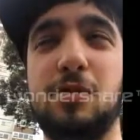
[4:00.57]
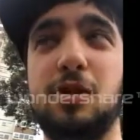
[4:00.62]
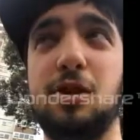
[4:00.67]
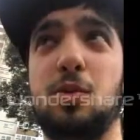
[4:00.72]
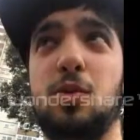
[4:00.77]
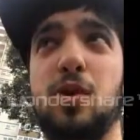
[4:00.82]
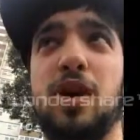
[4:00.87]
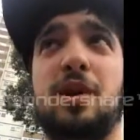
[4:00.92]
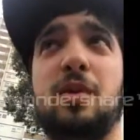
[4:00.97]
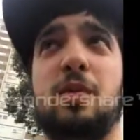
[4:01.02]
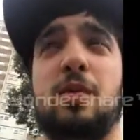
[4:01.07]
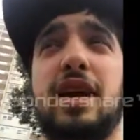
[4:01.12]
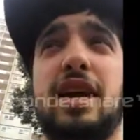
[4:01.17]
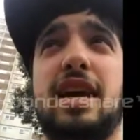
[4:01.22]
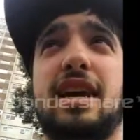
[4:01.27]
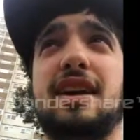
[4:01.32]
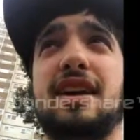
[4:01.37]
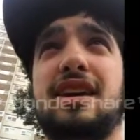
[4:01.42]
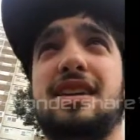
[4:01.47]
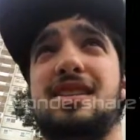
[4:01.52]
do one a
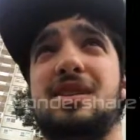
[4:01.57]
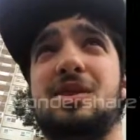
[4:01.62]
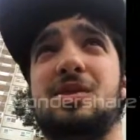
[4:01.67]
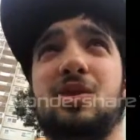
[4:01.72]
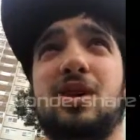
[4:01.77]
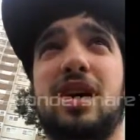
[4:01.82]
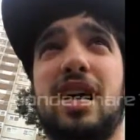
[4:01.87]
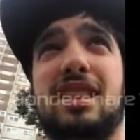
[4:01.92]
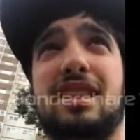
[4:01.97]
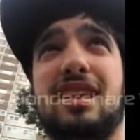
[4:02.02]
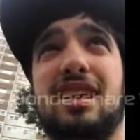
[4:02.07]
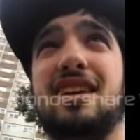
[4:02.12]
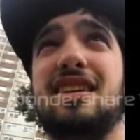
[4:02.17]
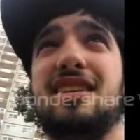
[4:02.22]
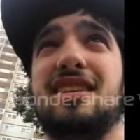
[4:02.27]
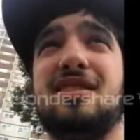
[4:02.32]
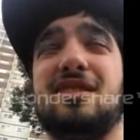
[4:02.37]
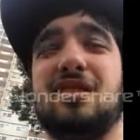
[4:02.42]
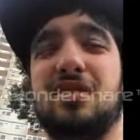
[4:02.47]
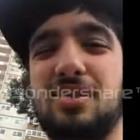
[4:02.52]
week until like
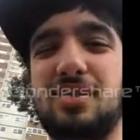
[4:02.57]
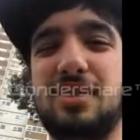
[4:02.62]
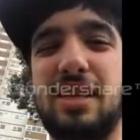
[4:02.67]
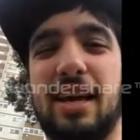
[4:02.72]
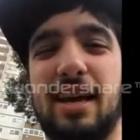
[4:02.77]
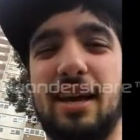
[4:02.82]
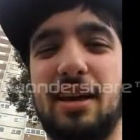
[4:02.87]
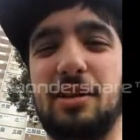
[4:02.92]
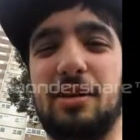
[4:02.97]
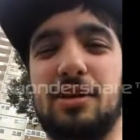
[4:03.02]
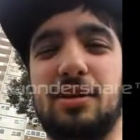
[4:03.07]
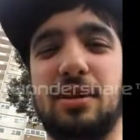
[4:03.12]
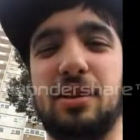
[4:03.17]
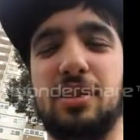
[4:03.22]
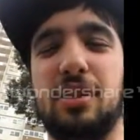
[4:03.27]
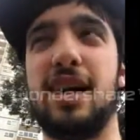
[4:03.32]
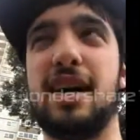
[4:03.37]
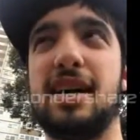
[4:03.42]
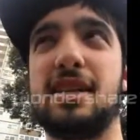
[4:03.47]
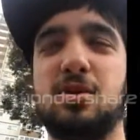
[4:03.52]
second to
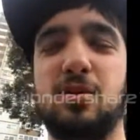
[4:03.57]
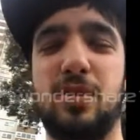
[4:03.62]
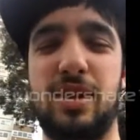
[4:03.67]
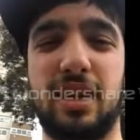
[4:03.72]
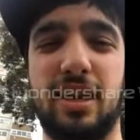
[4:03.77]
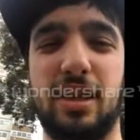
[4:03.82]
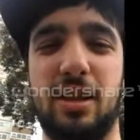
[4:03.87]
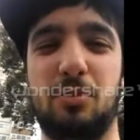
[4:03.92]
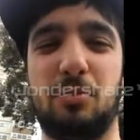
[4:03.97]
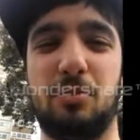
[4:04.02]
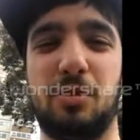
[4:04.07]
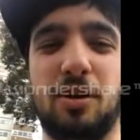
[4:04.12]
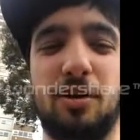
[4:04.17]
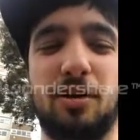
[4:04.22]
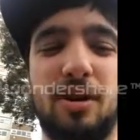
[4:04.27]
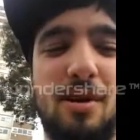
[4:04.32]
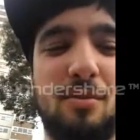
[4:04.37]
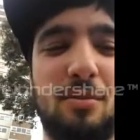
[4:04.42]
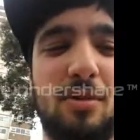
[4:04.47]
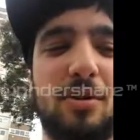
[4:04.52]
last week in the
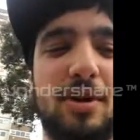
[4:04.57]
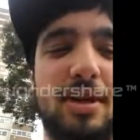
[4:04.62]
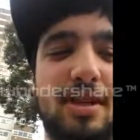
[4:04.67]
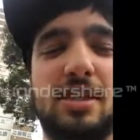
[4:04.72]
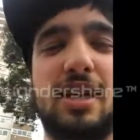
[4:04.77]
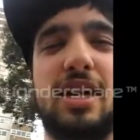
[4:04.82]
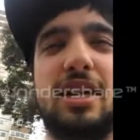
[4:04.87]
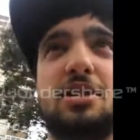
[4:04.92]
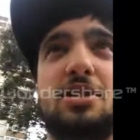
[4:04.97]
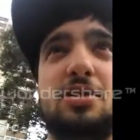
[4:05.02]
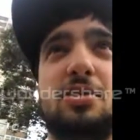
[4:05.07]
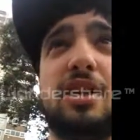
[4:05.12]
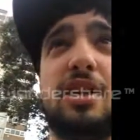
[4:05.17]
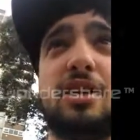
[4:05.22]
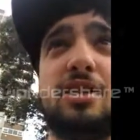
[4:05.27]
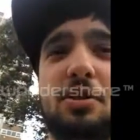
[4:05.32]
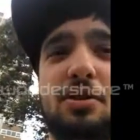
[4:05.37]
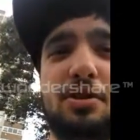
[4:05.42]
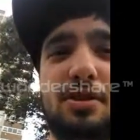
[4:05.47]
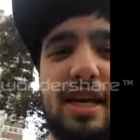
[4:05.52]
program, where we started doing
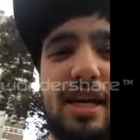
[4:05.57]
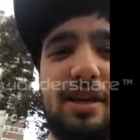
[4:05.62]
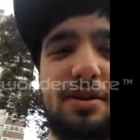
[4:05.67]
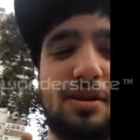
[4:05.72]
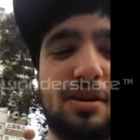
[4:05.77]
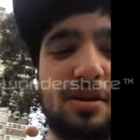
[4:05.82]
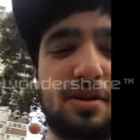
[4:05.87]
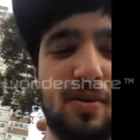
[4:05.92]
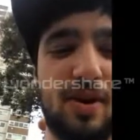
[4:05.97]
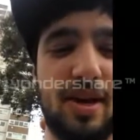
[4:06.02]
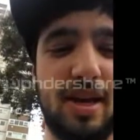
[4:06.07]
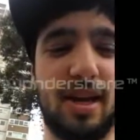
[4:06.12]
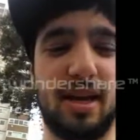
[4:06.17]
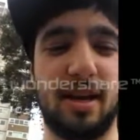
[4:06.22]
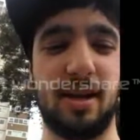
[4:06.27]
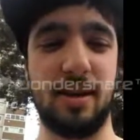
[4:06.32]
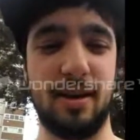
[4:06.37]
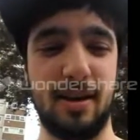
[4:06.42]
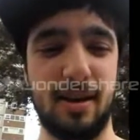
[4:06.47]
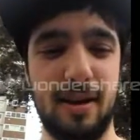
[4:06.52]
2 sessions a week.
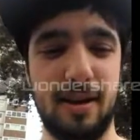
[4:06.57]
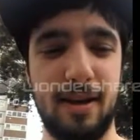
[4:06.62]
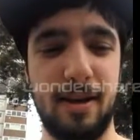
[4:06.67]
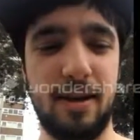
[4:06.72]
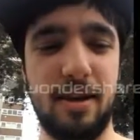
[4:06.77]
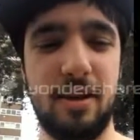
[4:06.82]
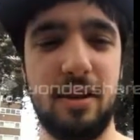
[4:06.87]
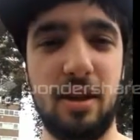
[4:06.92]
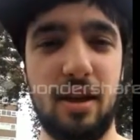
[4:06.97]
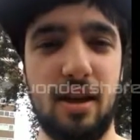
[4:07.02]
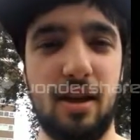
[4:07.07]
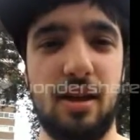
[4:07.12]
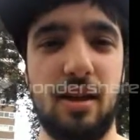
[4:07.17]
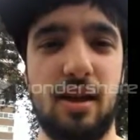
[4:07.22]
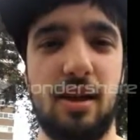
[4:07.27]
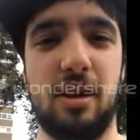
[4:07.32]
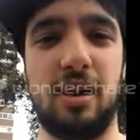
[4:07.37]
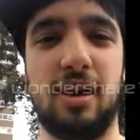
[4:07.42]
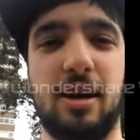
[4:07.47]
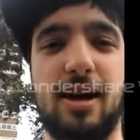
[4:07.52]

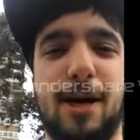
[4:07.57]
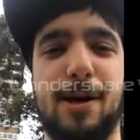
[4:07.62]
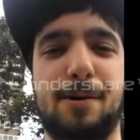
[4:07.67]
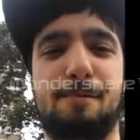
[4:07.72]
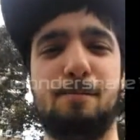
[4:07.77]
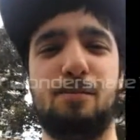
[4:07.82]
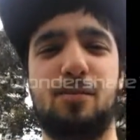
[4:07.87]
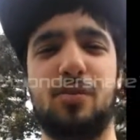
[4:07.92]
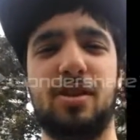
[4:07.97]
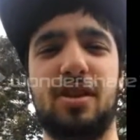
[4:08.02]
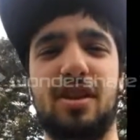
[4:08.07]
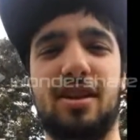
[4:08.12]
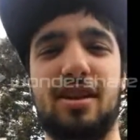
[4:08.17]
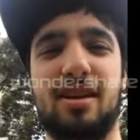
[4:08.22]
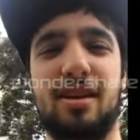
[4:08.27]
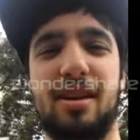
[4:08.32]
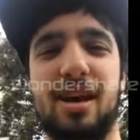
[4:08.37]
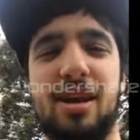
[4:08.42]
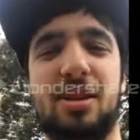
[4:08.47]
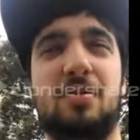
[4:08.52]

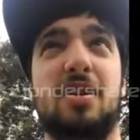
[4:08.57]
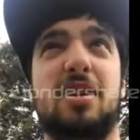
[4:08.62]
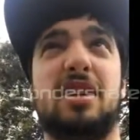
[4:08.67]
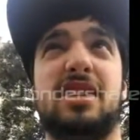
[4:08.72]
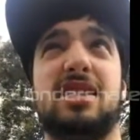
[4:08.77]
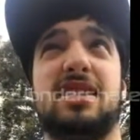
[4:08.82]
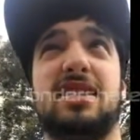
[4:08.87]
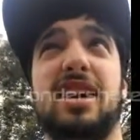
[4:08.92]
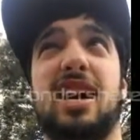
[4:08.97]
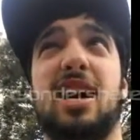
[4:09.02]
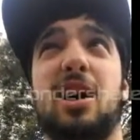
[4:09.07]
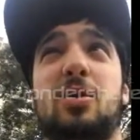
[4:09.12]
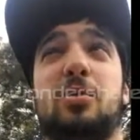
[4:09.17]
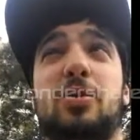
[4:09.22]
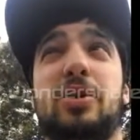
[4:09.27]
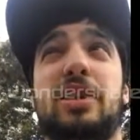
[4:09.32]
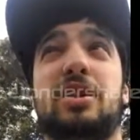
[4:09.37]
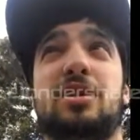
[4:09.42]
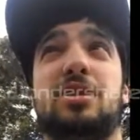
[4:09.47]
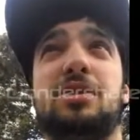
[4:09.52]
At the very start
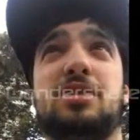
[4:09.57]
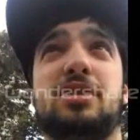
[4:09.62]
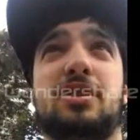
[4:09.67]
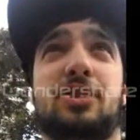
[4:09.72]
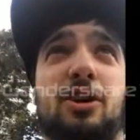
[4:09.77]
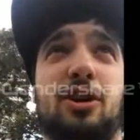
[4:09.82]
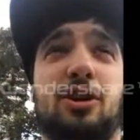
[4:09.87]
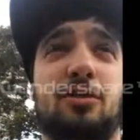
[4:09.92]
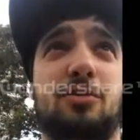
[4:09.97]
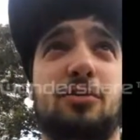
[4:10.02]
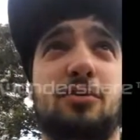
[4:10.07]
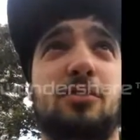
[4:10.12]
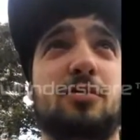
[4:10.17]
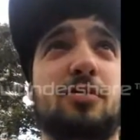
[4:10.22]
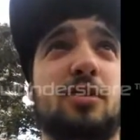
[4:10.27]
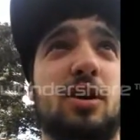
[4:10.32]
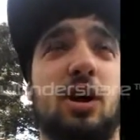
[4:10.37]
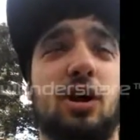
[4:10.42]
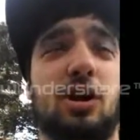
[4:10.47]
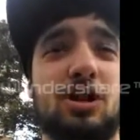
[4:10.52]
we used a lot
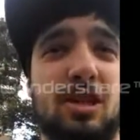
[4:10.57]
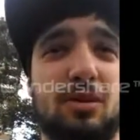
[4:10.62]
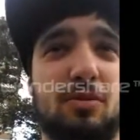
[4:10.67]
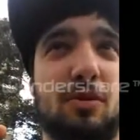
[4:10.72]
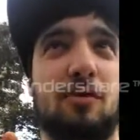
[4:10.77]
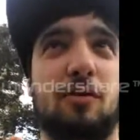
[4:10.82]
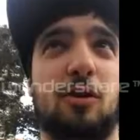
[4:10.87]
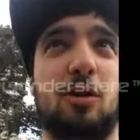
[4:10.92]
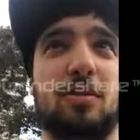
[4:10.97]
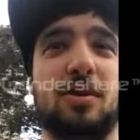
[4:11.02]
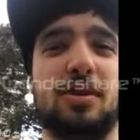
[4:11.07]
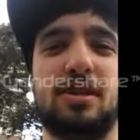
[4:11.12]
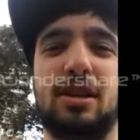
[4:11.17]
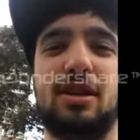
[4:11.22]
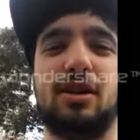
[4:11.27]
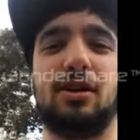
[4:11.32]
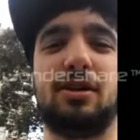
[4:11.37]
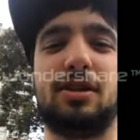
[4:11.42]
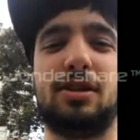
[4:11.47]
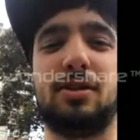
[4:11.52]
of knowledge of performance
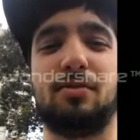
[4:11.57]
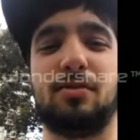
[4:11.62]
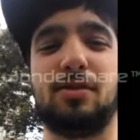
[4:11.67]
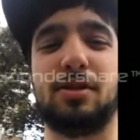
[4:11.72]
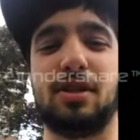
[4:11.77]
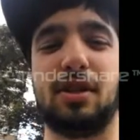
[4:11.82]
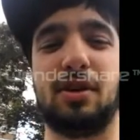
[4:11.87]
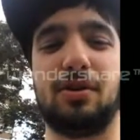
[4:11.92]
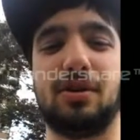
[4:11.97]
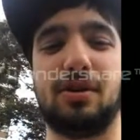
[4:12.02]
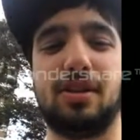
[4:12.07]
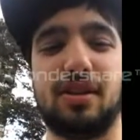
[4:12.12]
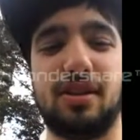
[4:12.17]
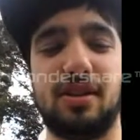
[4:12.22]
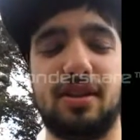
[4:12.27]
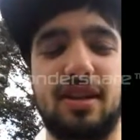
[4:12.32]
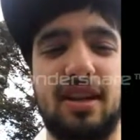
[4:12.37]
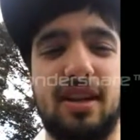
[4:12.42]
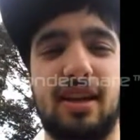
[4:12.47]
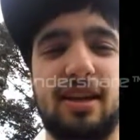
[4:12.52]
and knowledge of
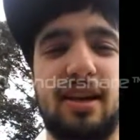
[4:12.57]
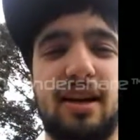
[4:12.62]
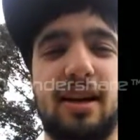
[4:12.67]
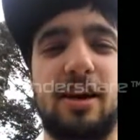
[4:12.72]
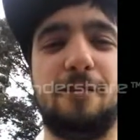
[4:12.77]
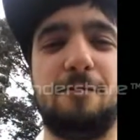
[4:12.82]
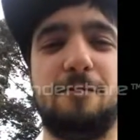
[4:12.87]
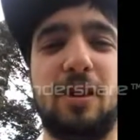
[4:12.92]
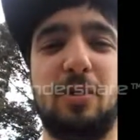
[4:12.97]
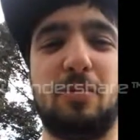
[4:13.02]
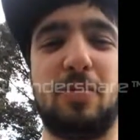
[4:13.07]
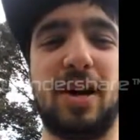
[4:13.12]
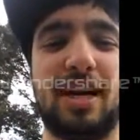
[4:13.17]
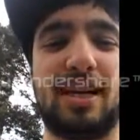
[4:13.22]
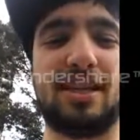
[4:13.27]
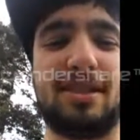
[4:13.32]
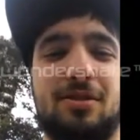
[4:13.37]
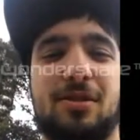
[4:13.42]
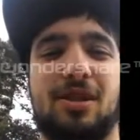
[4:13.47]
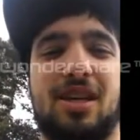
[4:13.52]
results
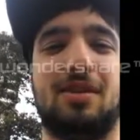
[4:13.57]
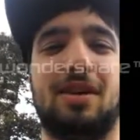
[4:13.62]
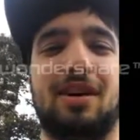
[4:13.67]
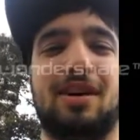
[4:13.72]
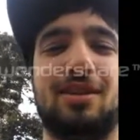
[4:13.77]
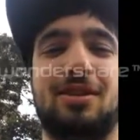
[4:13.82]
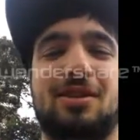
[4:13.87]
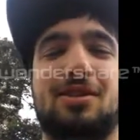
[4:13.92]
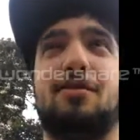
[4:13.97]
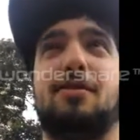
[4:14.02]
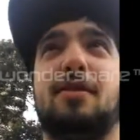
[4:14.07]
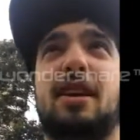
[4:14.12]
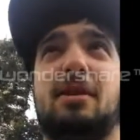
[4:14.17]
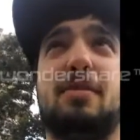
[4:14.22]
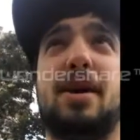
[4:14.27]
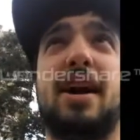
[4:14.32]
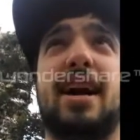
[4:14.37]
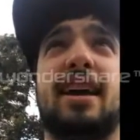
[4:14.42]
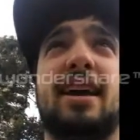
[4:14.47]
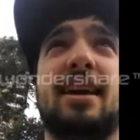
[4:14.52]
feedback, so I was giving her lots of
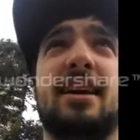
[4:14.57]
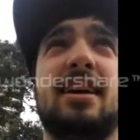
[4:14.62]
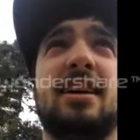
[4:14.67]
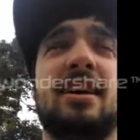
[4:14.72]
feedback,